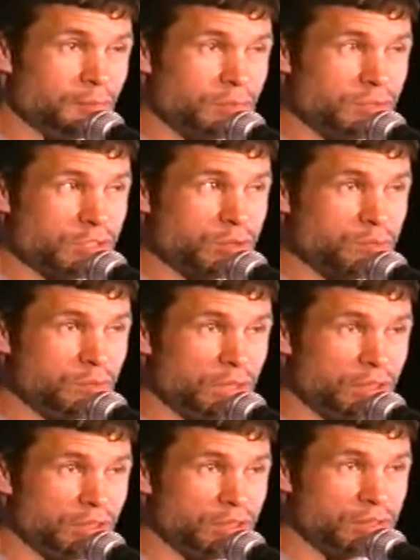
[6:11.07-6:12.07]
just
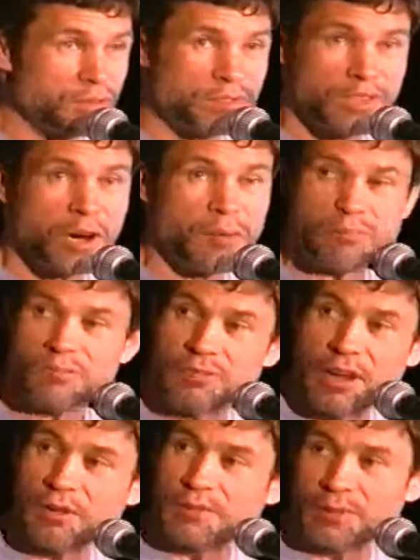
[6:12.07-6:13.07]
being
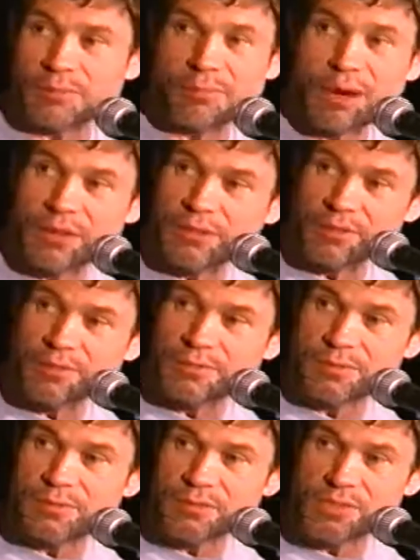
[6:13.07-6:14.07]
dumbfounded by the
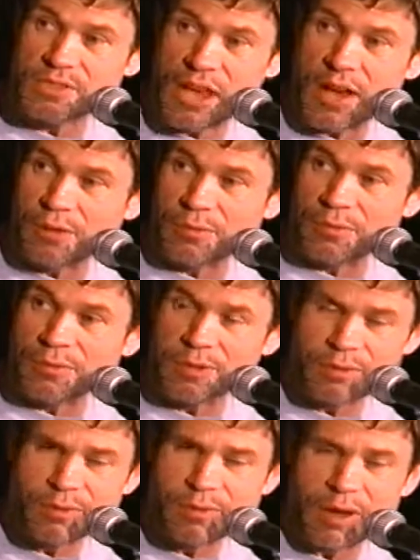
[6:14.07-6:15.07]
sound.
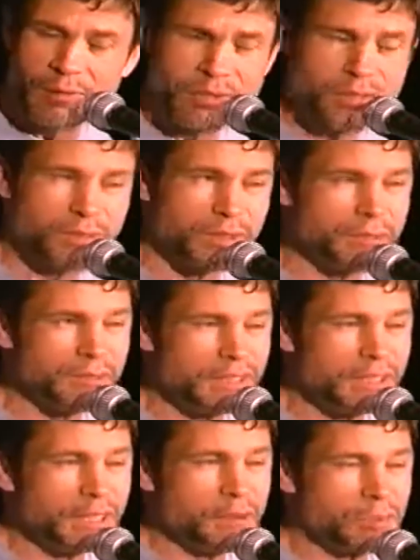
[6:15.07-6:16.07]
I went to
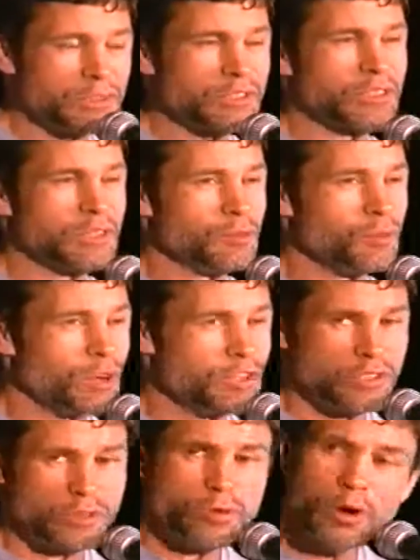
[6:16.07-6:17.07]
particularly
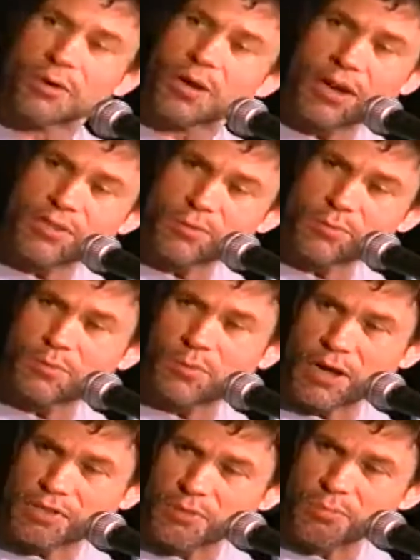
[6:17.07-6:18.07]
one duo concert with
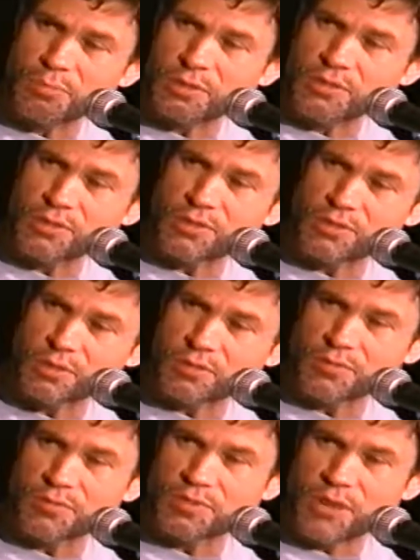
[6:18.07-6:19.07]
Roscoe Mitchell and
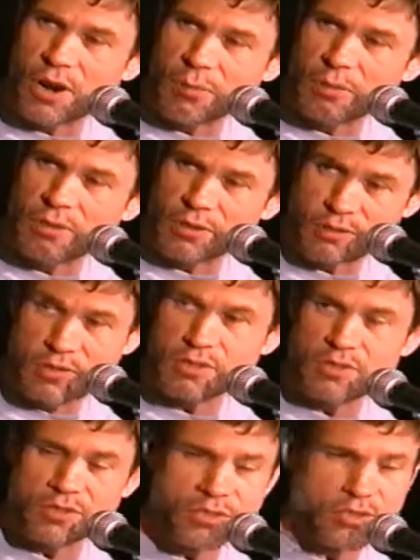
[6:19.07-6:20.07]
Joseph Jarman. They're
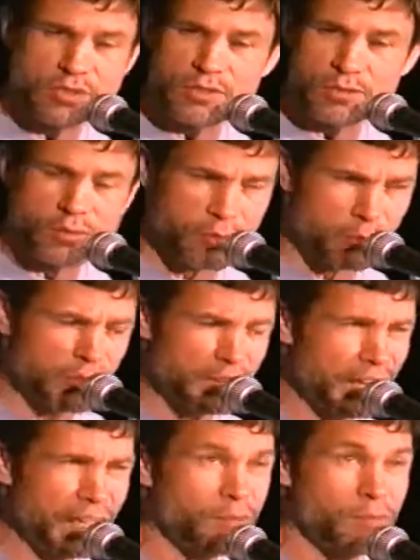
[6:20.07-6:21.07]
just the two of them, and
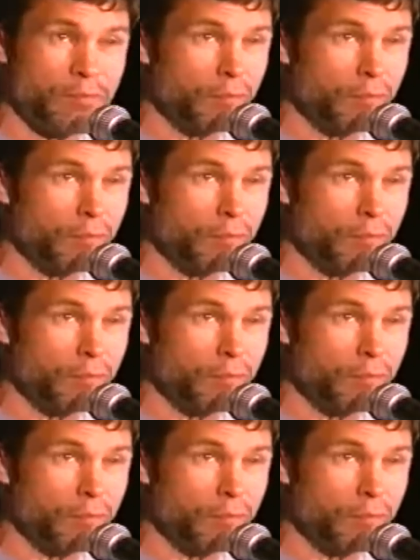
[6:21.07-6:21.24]
they had,